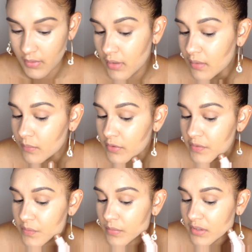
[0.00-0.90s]
And I'm gonna
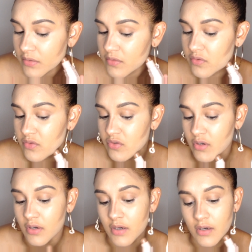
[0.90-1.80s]
do my
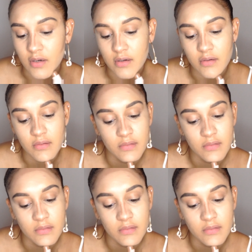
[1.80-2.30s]
jaw